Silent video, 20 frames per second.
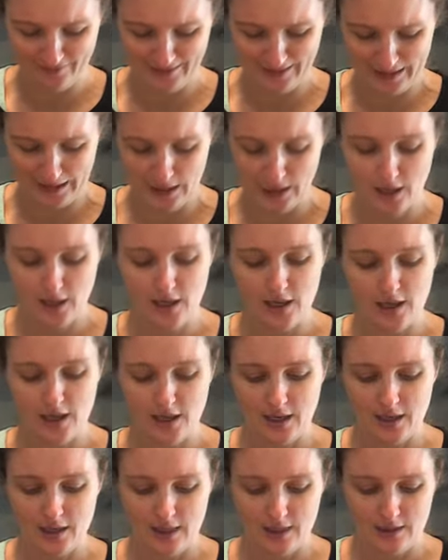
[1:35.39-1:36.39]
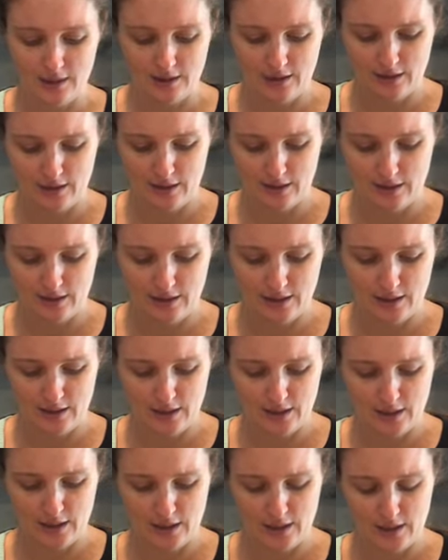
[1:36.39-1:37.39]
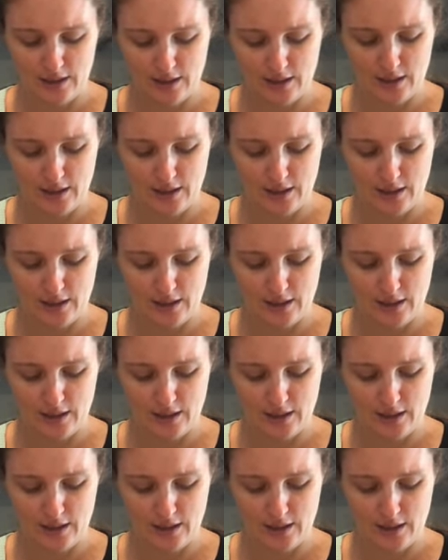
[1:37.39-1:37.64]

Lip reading: Nothing is said.